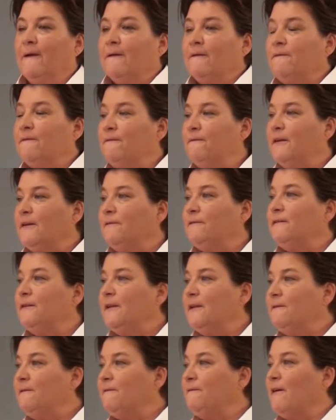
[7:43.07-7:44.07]

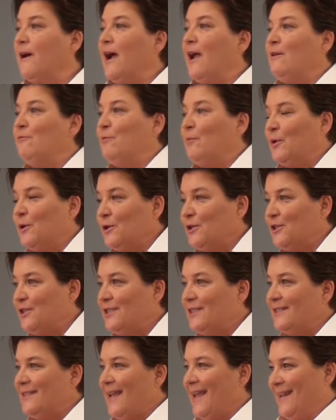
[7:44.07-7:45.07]

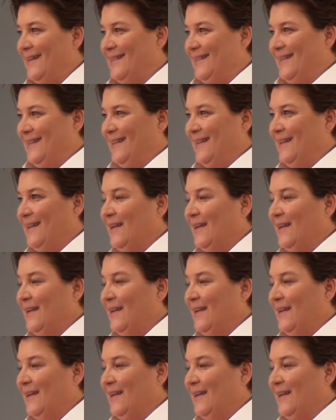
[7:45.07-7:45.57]
55%